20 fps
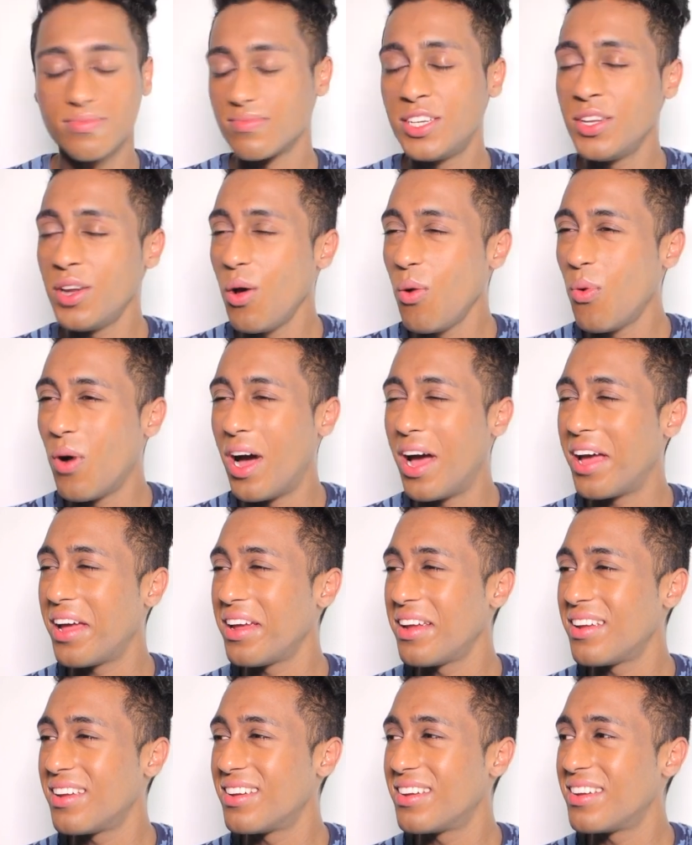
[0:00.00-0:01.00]
You know
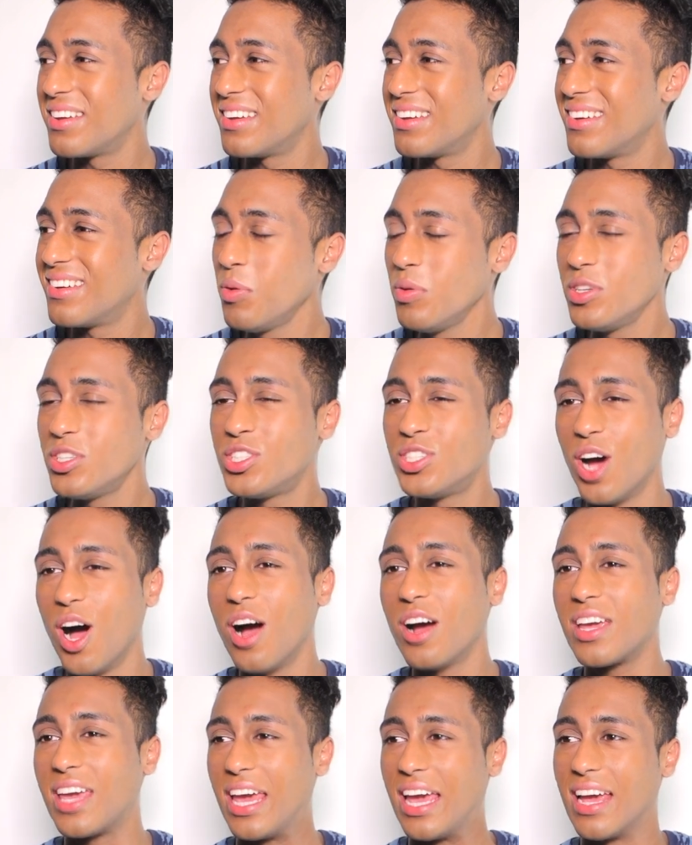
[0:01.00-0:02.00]
what? It was
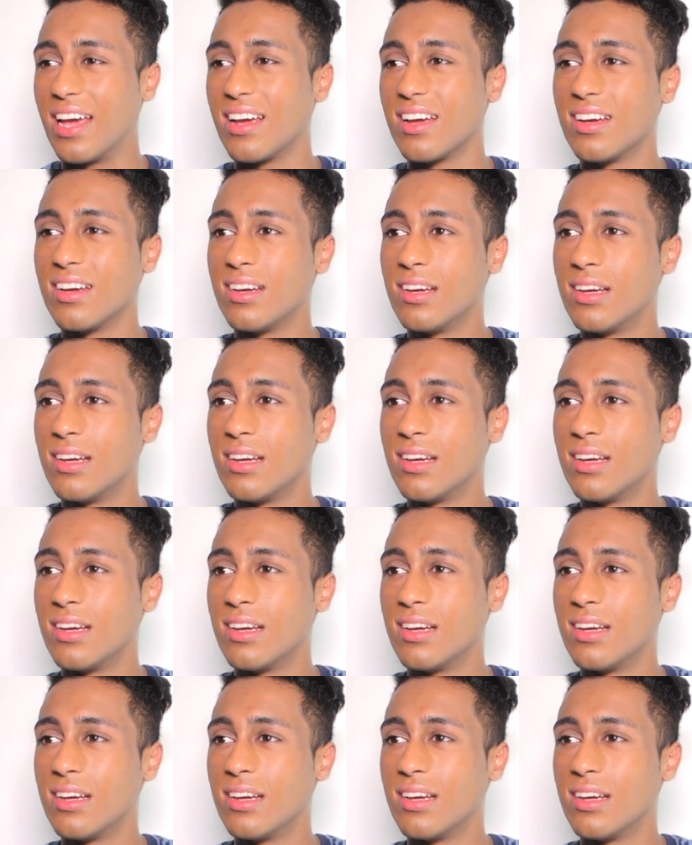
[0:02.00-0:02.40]
shocking.